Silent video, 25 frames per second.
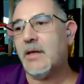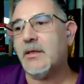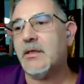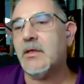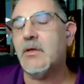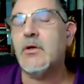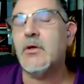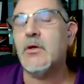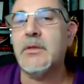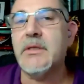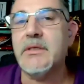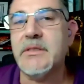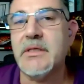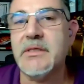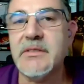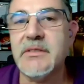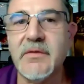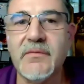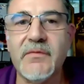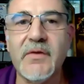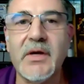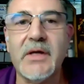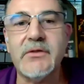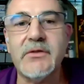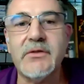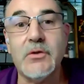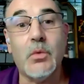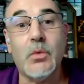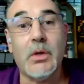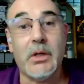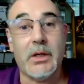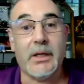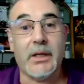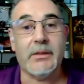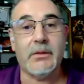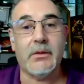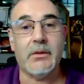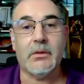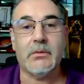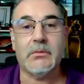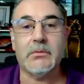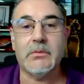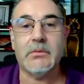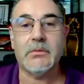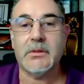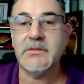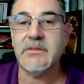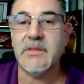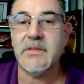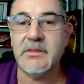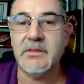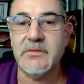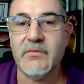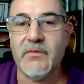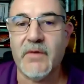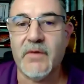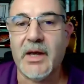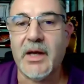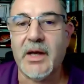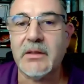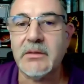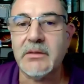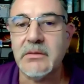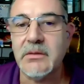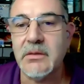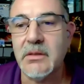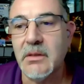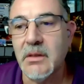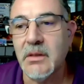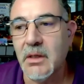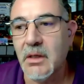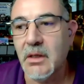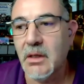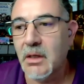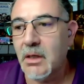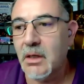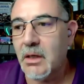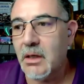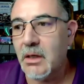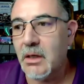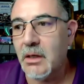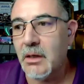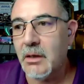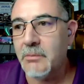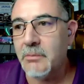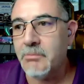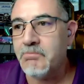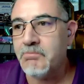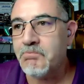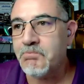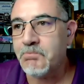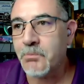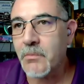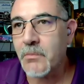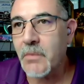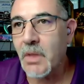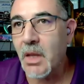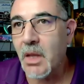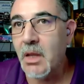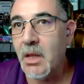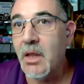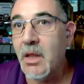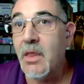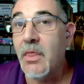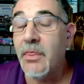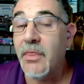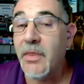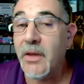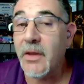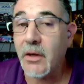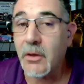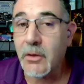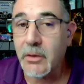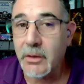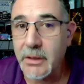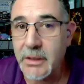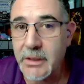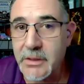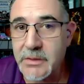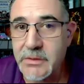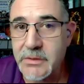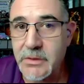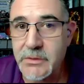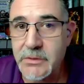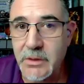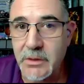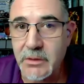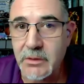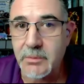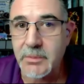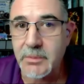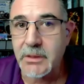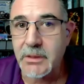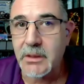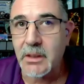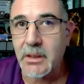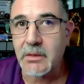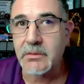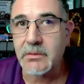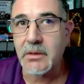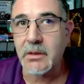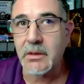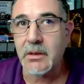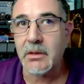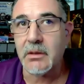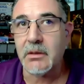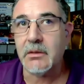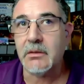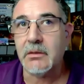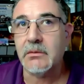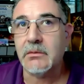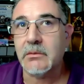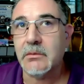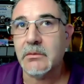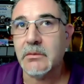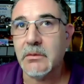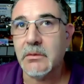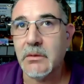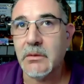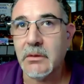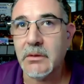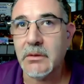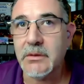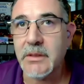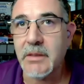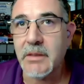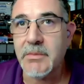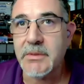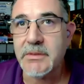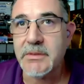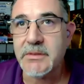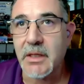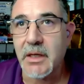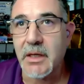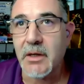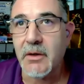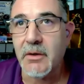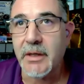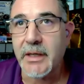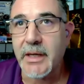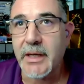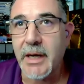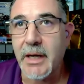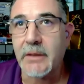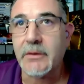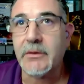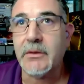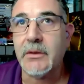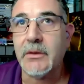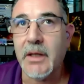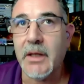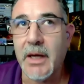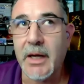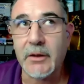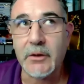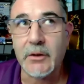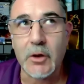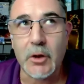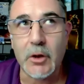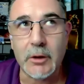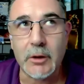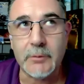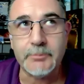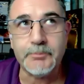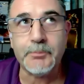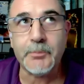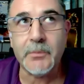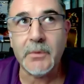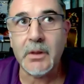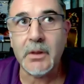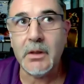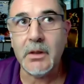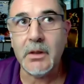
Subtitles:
I can only testify to what I know is fact. There is a gentleman out there, his name is Eric Hecker,